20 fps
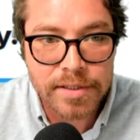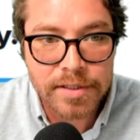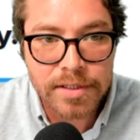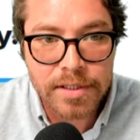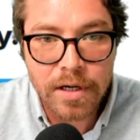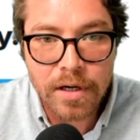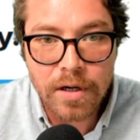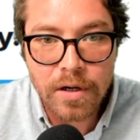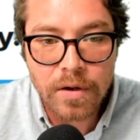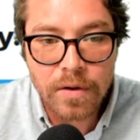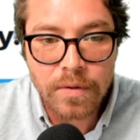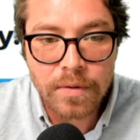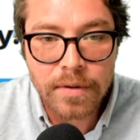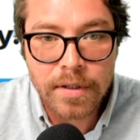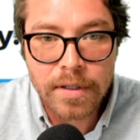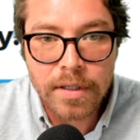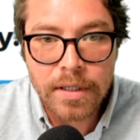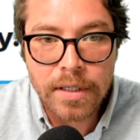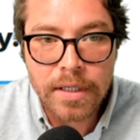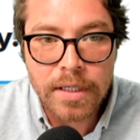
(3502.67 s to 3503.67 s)
So
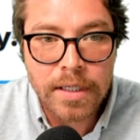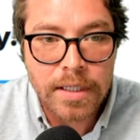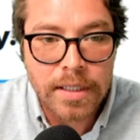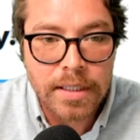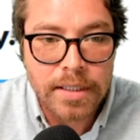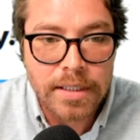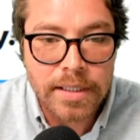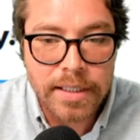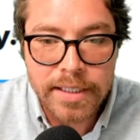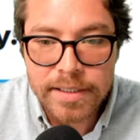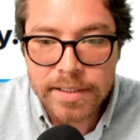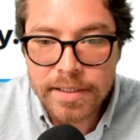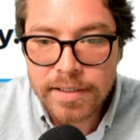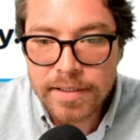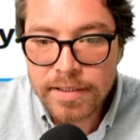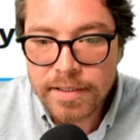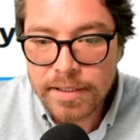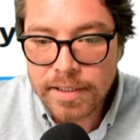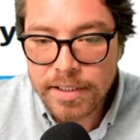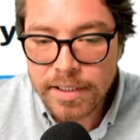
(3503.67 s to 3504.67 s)
let's
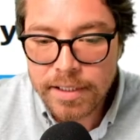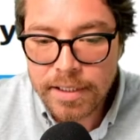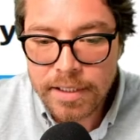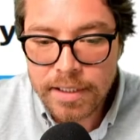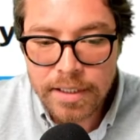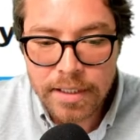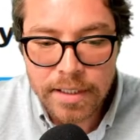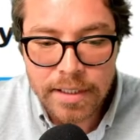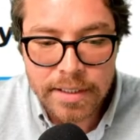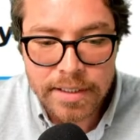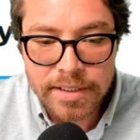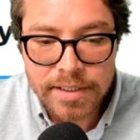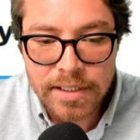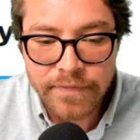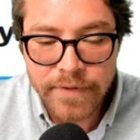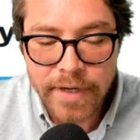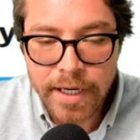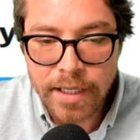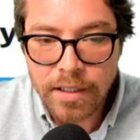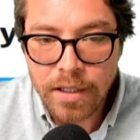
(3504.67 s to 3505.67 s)
see. Let's see
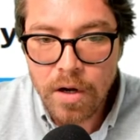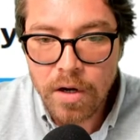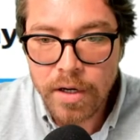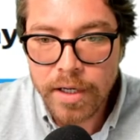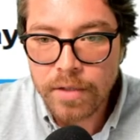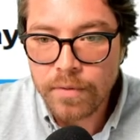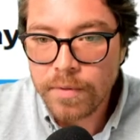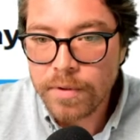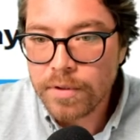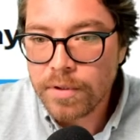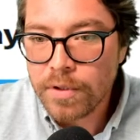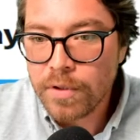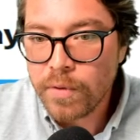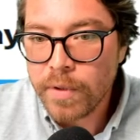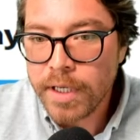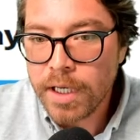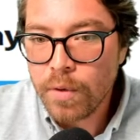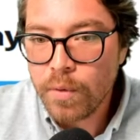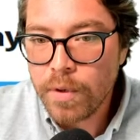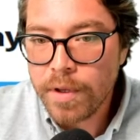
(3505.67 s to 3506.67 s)
if I can log in real quick